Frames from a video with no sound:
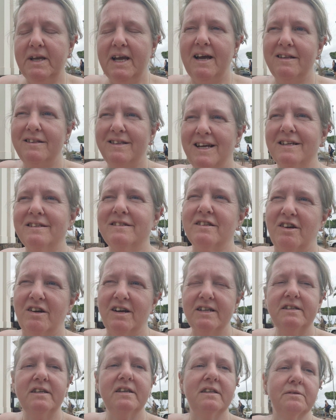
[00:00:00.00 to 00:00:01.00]
had
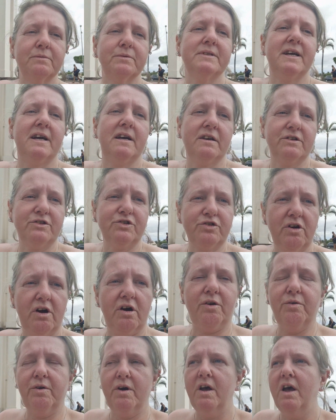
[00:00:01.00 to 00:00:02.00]
anxiety that was out of
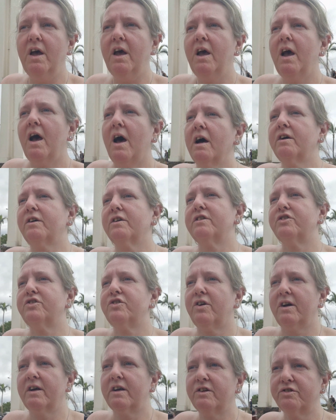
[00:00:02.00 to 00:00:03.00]
control. I've got to
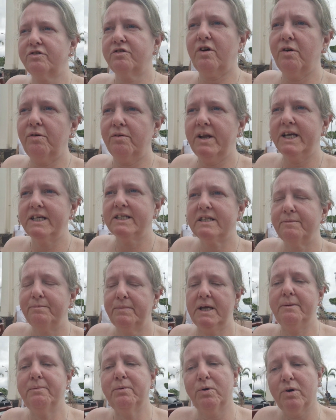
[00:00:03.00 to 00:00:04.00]
try and control it. Some
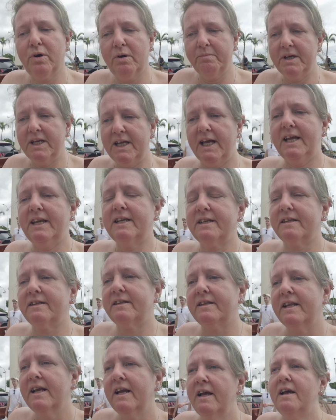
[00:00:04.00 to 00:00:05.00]
people commented
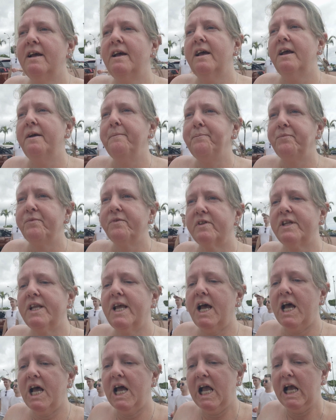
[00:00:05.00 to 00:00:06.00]
and
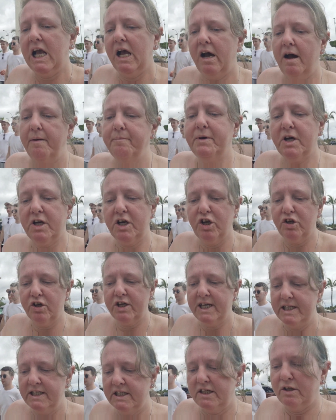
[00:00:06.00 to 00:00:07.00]
I'm going to
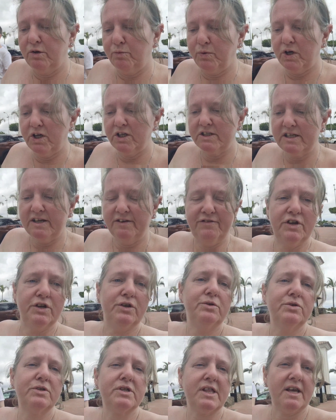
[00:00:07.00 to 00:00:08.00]
look into the words they've
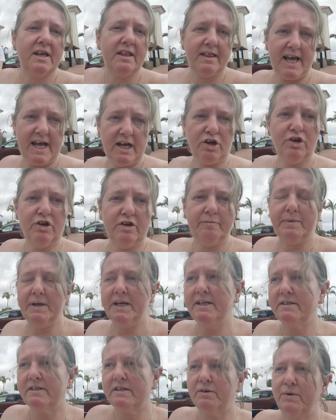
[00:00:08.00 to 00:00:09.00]
used that that could have
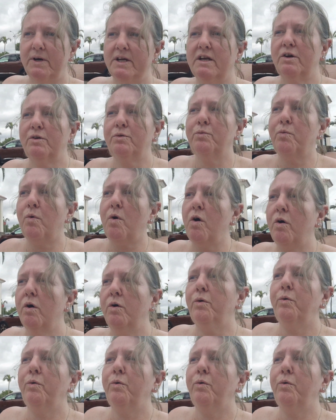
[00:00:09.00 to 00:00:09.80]
been so I know what